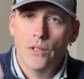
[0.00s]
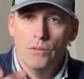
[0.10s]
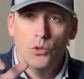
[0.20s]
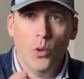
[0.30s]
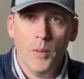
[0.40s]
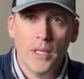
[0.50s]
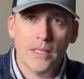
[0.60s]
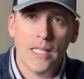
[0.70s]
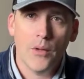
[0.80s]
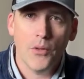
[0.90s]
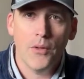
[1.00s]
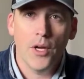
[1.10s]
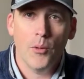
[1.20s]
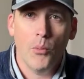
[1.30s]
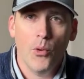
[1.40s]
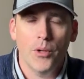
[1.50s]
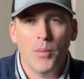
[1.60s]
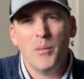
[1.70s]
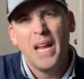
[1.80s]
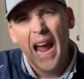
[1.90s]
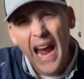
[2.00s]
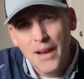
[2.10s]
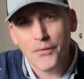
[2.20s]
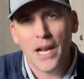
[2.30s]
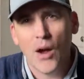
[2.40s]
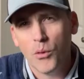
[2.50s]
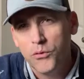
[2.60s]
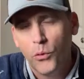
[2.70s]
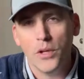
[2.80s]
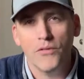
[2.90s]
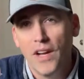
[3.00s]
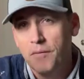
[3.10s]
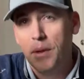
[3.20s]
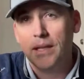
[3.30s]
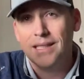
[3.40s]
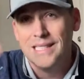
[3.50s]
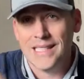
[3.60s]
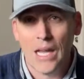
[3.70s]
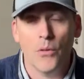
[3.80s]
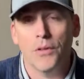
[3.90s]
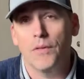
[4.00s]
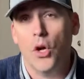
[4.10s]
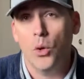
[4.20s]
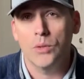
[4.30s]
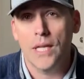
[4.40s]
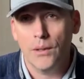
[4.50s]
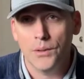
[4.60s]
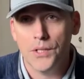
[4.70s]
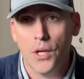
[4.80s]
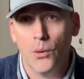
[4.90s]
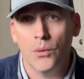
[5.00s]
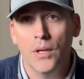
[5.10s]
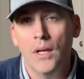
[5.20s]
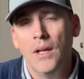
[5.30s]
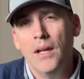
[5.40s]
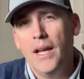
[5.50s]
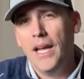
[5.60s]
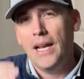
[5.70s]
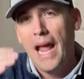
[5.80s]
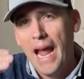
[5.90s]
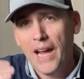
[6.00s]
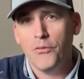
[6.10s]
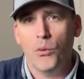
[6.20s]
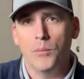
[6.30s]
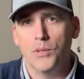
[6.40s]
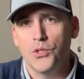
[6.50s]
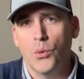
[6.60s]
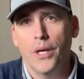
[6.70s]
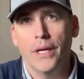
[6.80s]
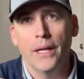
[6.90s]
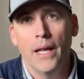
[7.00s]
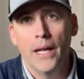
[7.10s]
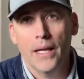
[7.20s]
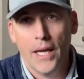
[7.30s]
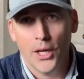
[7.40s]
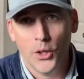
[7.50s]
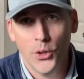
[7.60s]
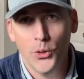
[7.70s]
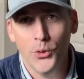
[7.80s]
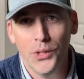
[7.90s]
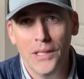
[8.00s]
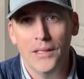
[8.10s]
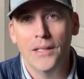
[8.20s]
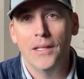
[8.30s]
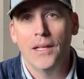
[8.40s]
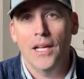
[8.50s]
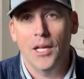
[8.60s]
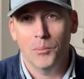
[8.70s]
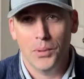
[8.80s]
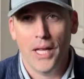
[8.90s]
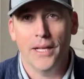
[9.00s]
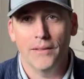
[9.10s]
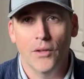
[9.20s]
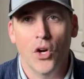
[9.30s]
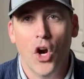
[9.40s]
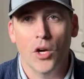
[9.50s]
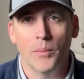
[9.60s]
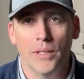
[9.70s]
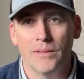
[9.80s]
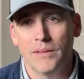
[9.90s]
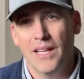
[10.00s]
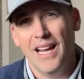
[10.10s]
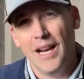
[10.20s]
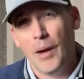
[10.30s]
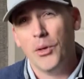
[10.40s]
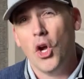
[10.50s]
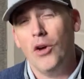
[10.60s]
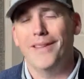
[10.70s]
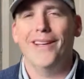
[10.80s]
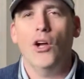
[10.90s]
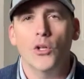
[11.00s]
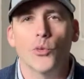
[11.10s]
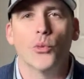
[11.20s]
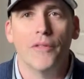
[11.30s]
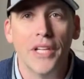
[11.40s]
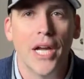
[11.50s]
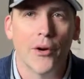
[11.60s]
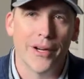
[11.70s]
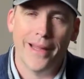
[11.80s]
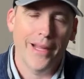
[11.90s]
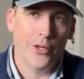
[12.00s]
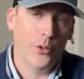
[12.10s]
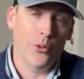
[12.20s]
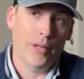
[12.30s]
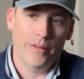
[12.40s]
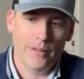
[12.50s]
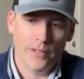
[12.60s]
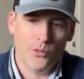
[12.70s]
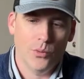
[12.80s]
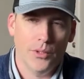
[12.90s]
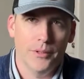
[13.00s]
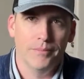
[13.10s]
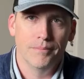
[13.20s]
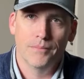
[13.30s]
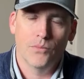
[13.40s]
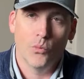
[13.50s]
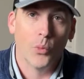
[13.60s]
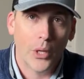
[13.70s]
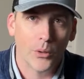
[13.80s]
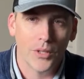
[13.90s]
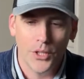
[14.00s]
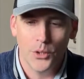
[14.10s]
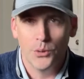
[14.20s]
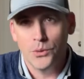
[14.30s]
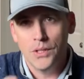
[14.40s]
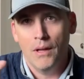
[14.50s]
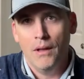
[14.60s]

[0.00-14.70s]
20 minutes south of the airport, probably half an hour, 45 minutes south of the hotel zone, and halfway between Cancun and Playa del Carmen. And they call it Riviera Cancun. I think that's really rarely used.